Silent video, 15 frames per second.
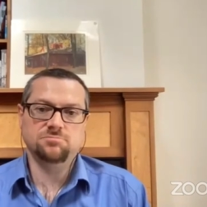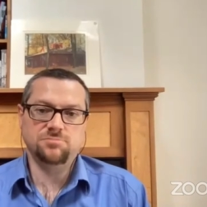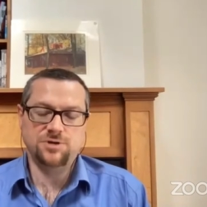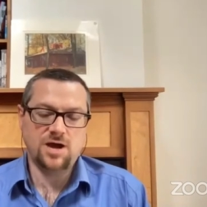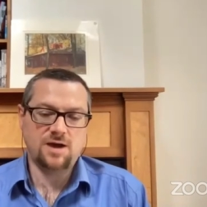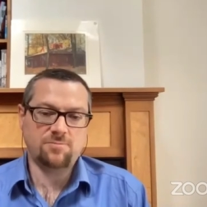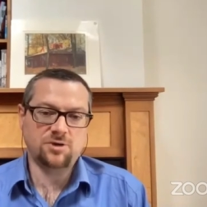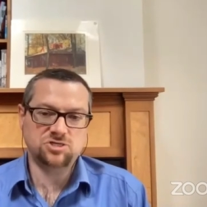
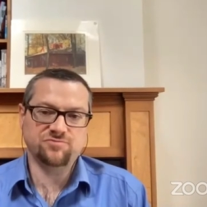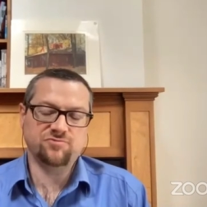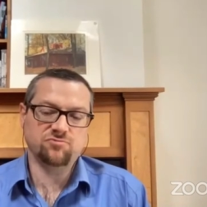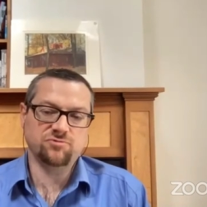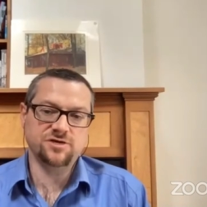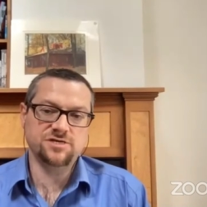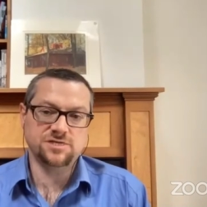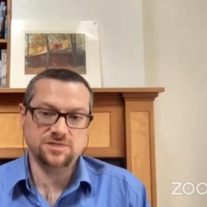not much of a
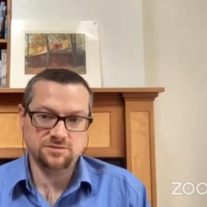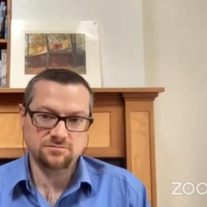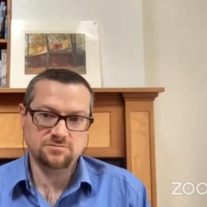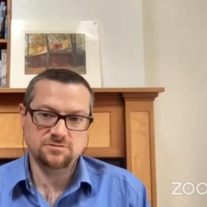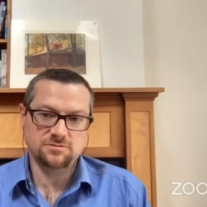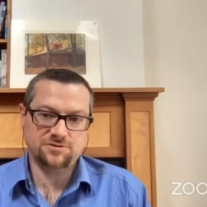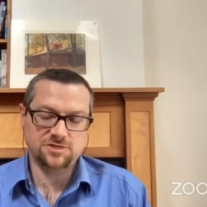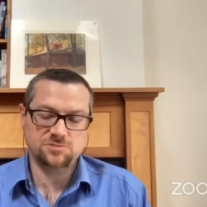reason
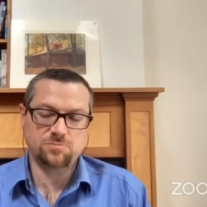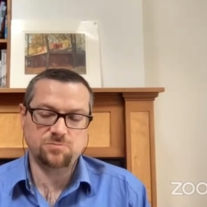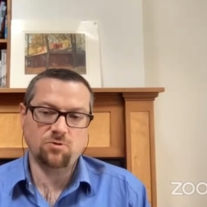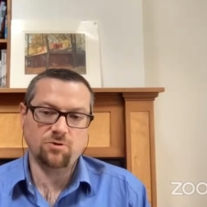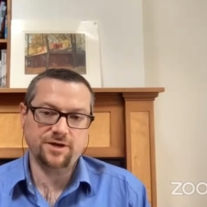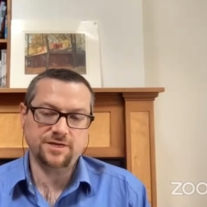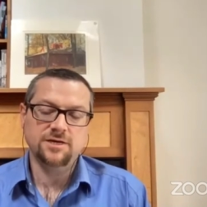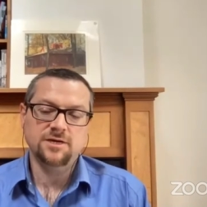at this
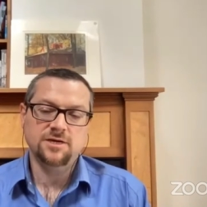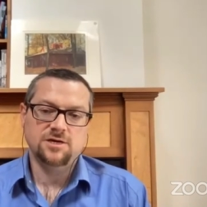point.